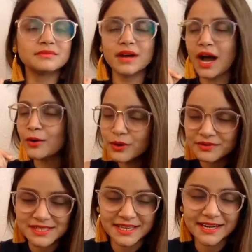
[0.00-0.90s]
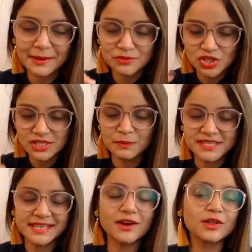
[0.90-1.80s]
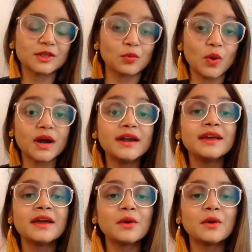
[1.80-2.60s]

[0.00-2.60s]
how do you even say it? I'm just missing out on the word,